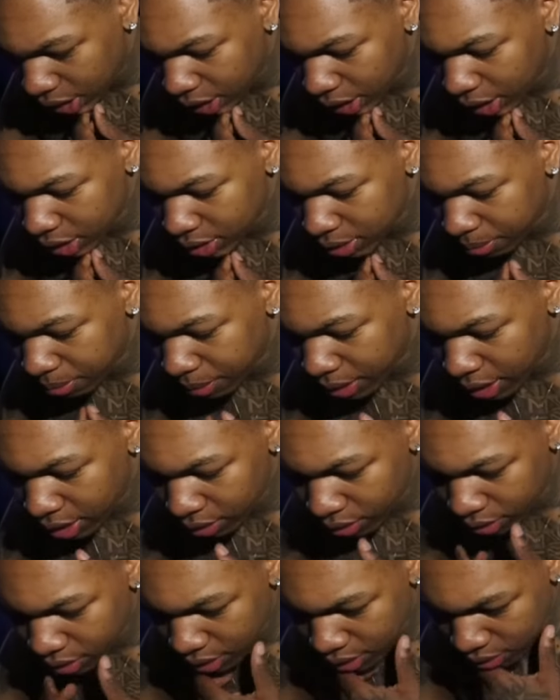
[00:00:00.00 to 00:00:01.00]
I like the
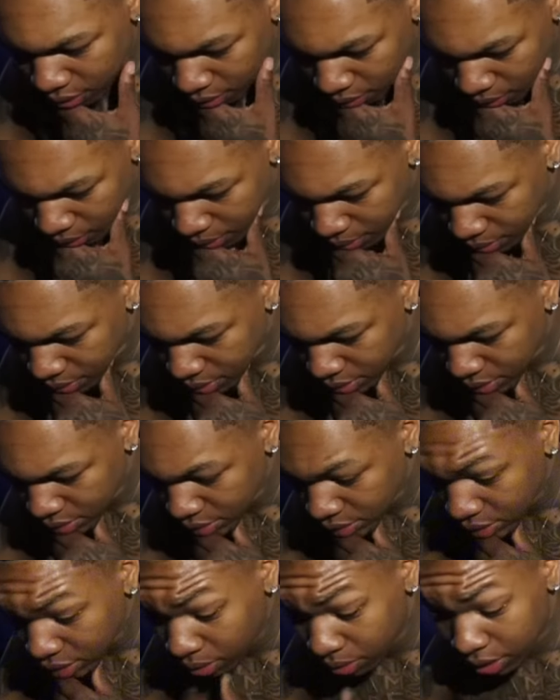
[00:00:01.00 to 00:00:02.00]
background.
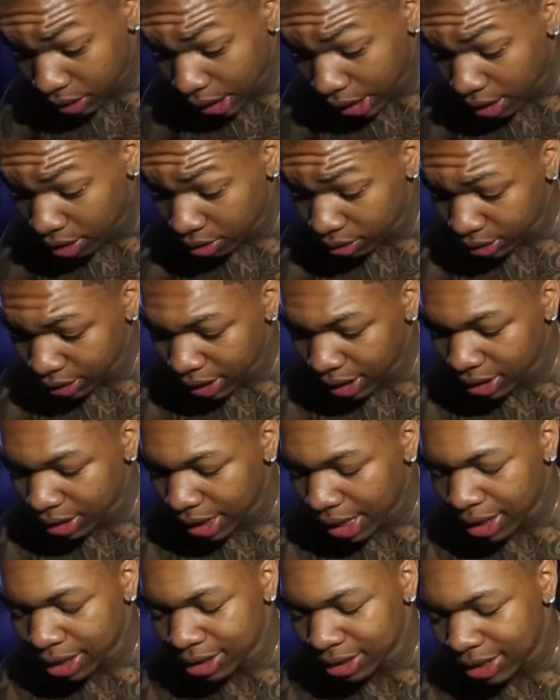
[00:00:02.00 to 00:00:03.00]
The clouds. Hey,
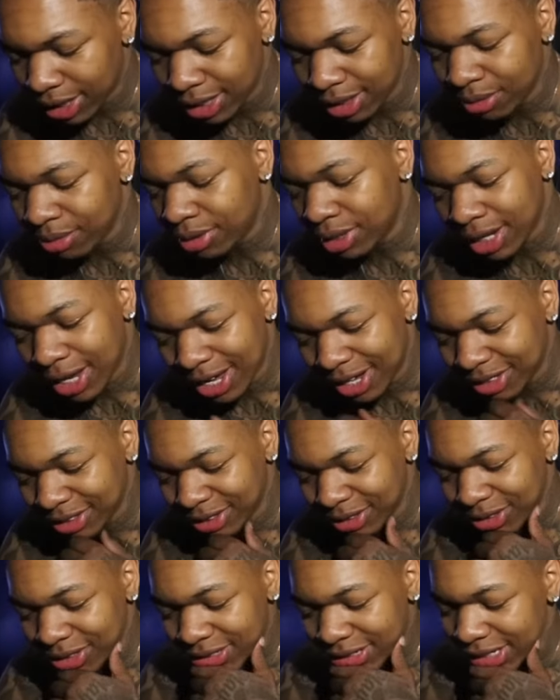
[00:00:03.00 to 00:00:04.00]
them
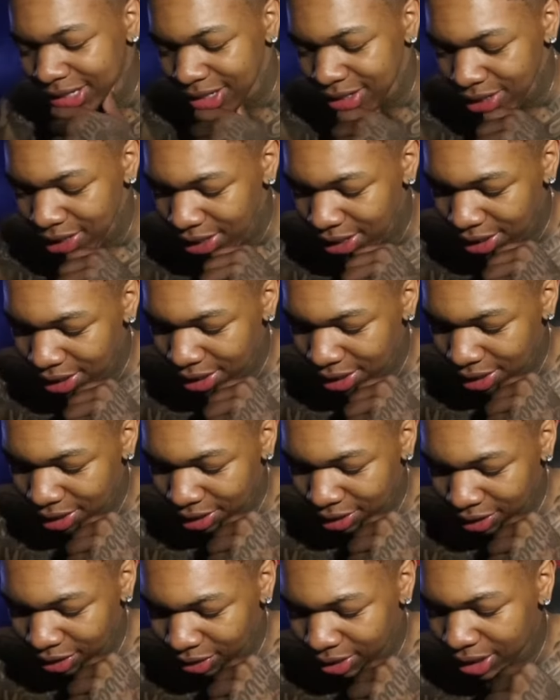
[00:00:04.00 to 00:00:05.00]
clouds look key
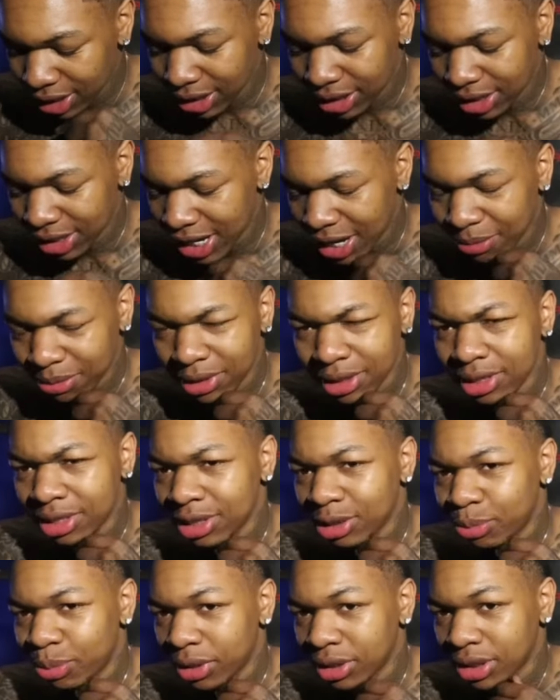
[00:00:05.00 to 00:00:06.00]
snapped in
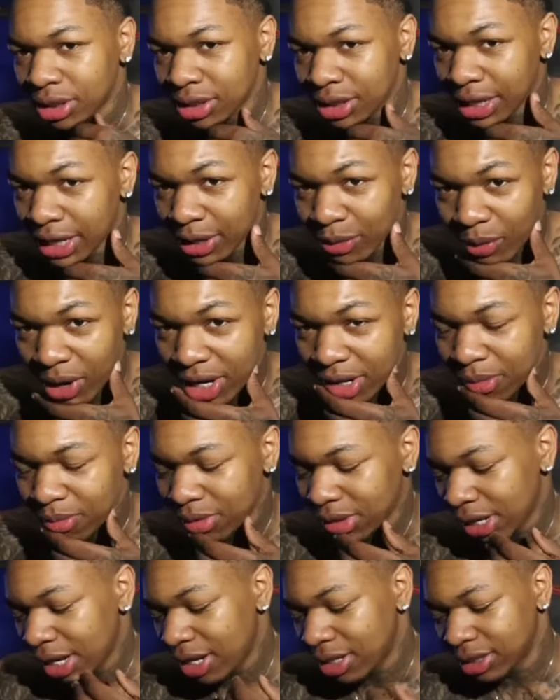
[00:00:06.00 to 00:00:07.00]
this picture. Like, why them
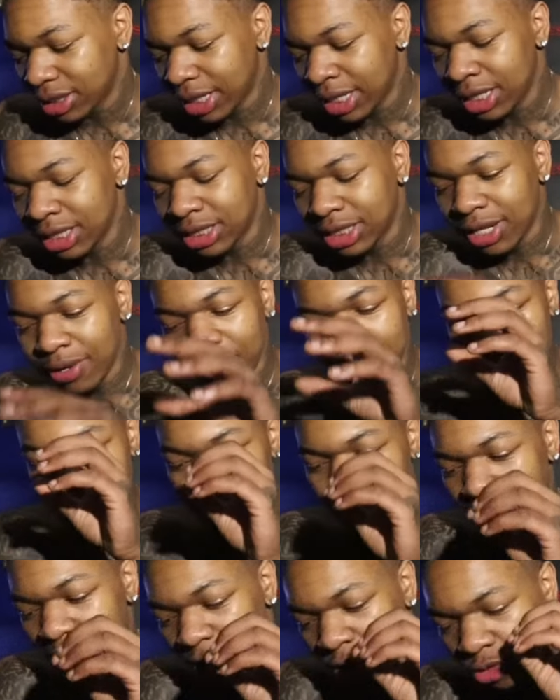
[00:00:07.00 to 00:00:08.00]
clouds, like, it's giving it
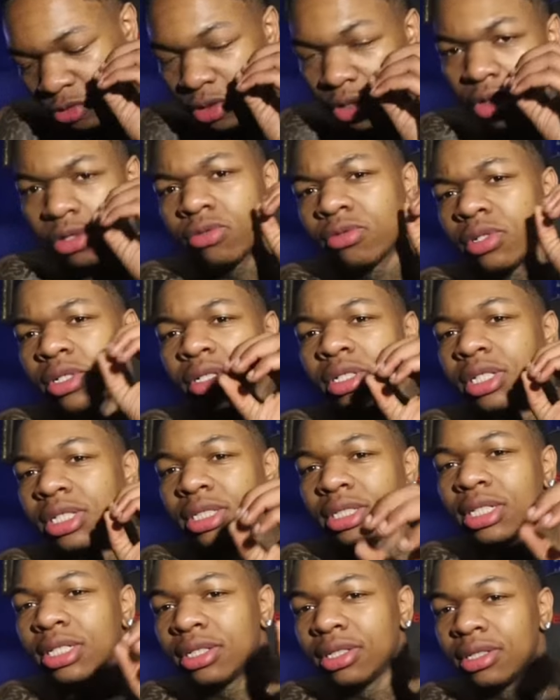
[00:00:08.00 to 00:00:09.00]
like a real
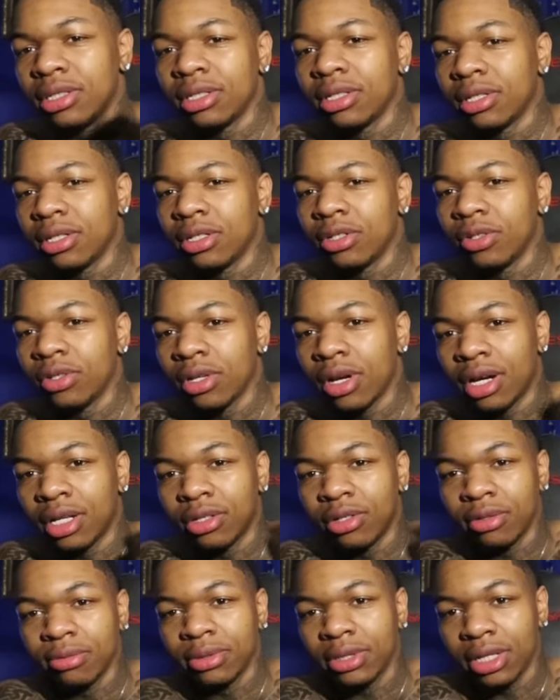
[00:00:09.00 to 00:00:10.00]
realistic look. Y'all
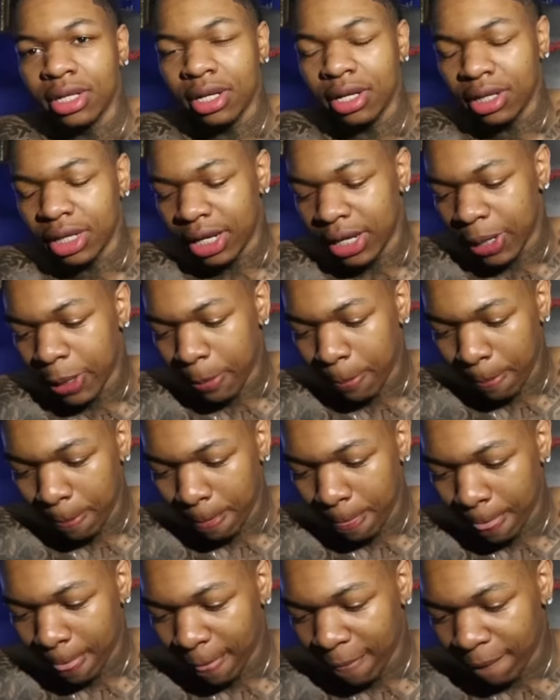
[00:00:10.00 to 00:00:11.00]
know what I'm saying? Like,
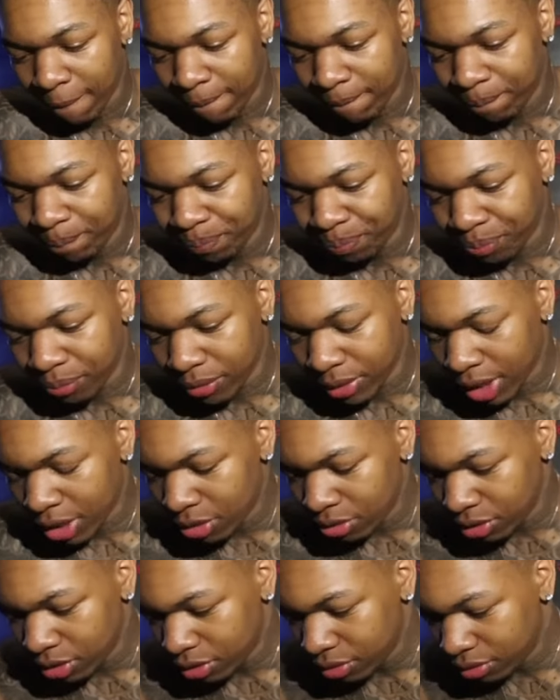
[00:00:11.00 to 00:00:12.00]
I
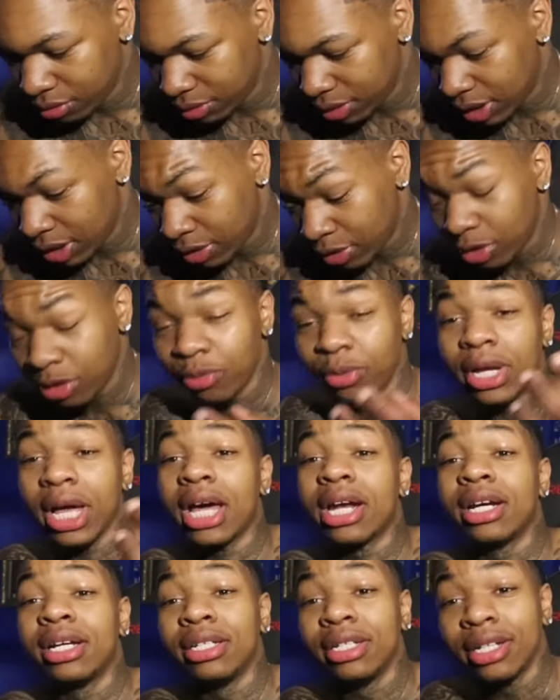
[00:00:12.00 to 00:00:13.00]
don't know. And we
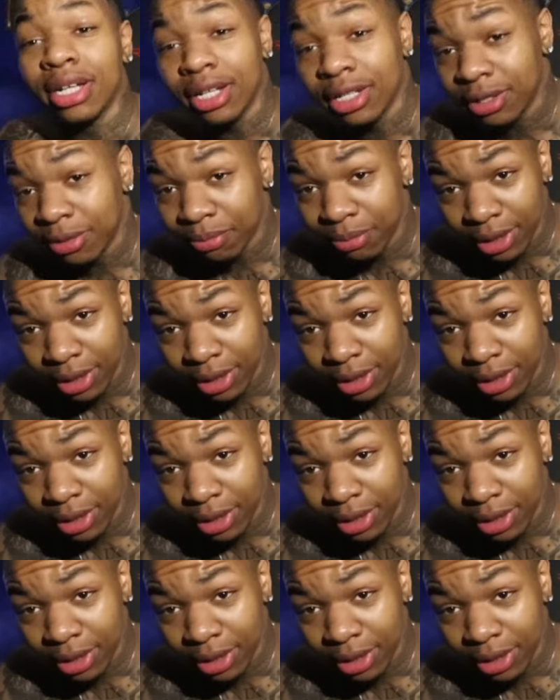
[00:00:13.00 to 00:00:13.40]
got another